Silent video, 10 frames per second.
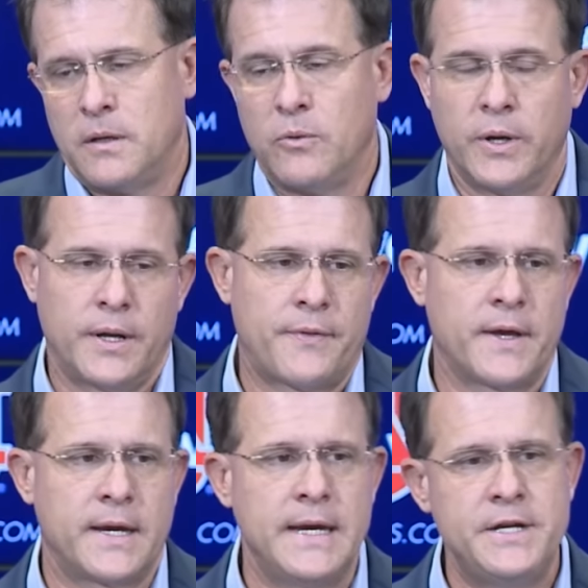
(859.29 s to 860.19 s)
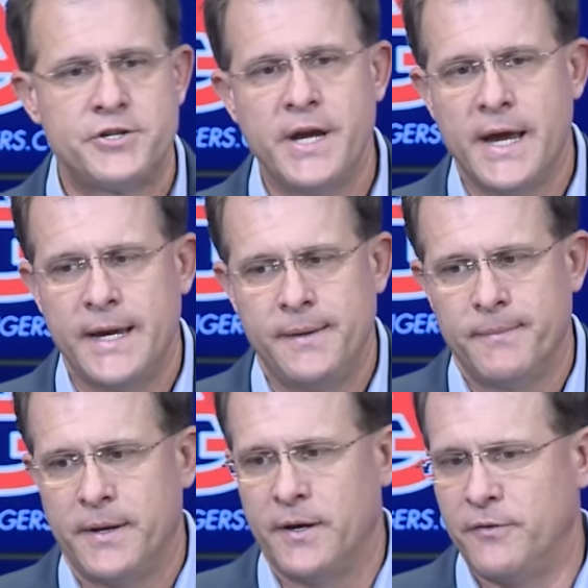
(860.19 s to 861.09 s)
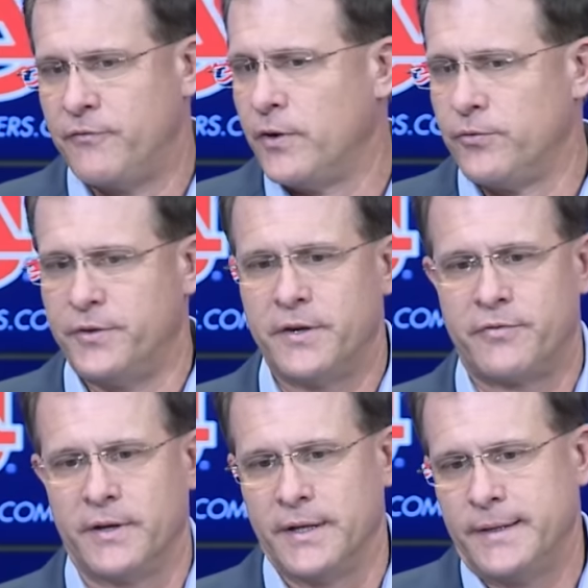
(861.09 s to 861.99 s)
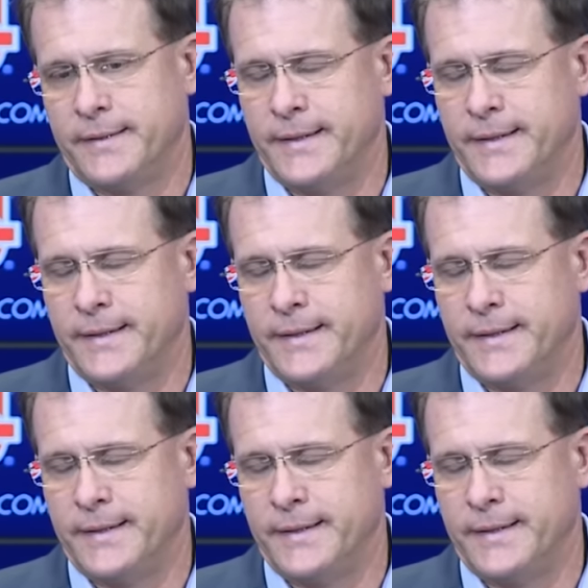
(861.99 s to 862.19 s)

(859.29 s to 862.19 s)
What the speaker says: Well, I think each game unfolds differently.